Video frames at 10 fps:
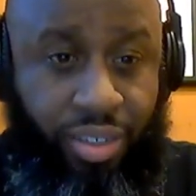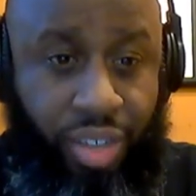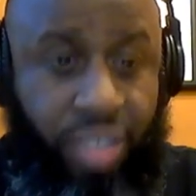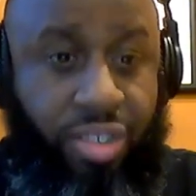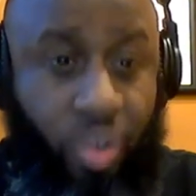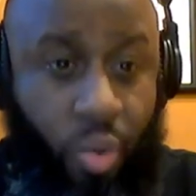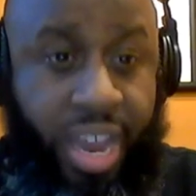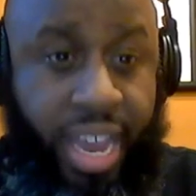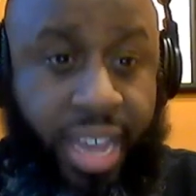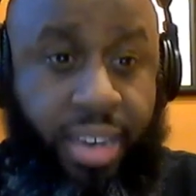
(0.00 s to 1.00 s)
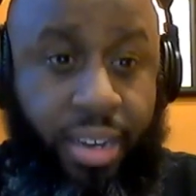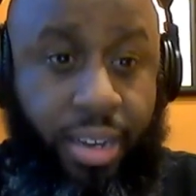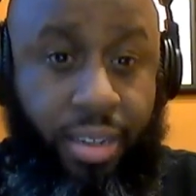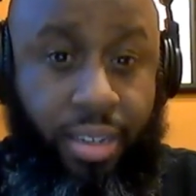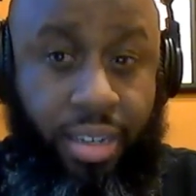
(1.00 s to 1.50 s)
just to win,
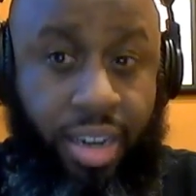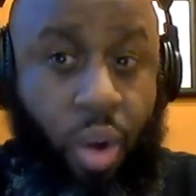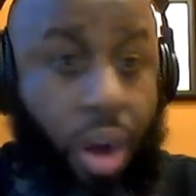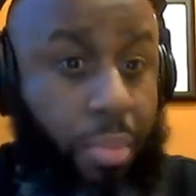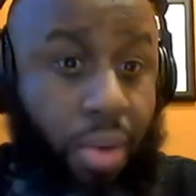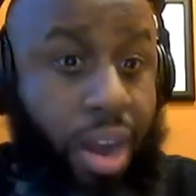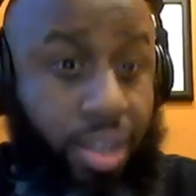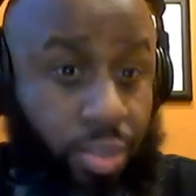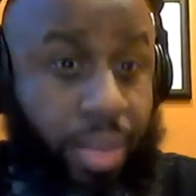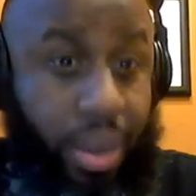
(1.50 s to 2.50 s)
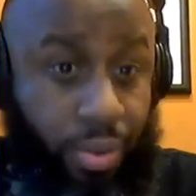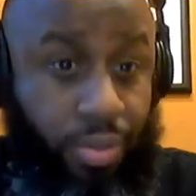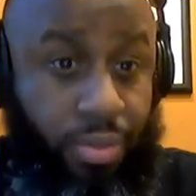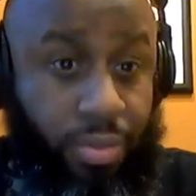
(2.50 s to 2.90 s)
a bronze medal.